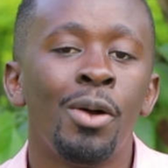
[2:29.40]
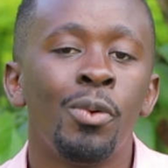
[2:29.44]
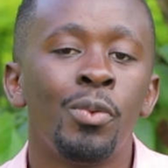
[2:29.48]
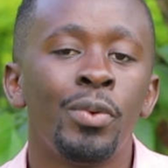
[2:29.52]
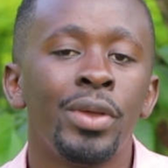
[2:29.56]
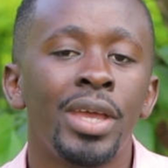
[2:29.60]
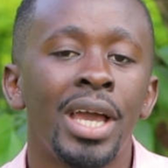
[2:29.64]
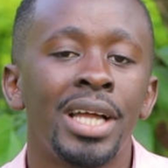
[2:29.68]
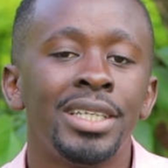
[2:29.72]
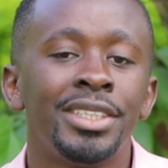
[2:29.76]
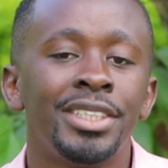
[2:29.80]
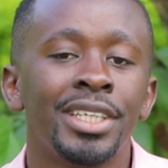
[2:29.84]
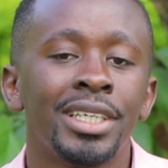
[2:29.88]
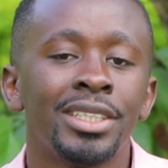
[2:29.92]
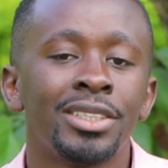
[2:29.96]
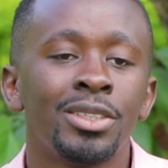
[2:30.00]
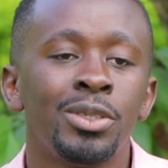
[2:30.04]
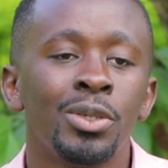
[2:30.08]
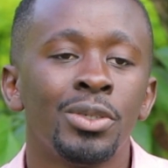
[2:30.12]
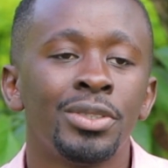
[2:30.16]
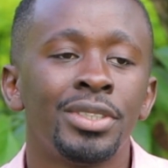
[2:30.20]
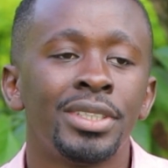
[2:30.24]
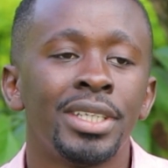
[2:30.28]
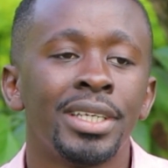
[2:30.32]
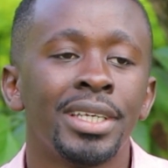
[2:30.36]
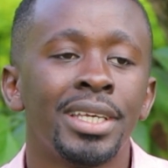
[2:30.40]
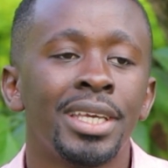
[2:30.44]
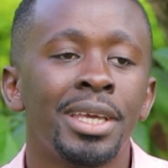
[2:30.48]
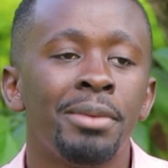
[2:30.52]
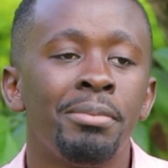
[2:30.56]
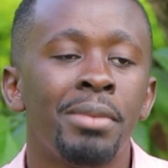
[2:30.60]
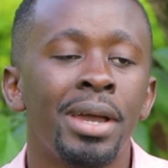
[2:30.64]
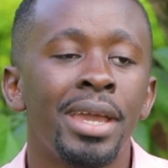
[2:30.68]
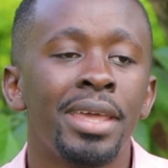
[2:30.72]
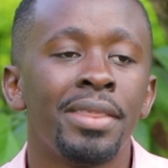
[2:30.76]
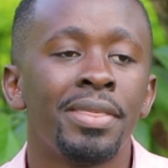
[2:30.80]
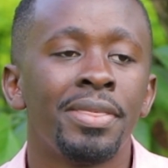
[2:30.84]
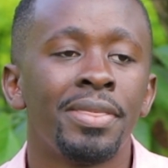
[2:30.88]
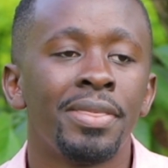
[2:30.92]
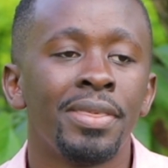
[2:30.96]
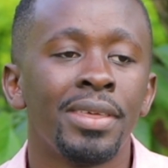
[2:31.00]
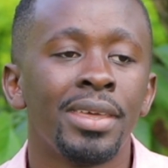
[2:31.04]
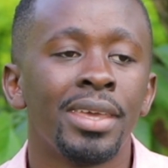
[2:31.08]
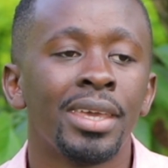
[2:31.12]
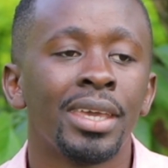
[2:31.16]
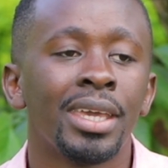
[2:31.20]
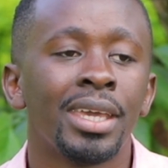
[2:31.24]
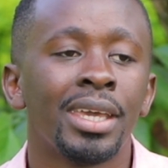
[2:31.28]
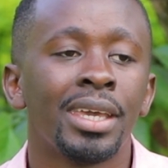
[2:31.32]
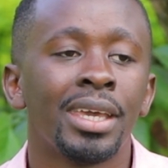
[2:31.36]
We had just lost a game, I
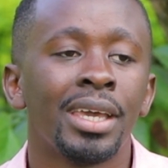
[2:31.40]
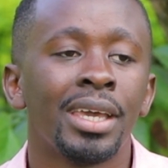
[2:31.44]
think.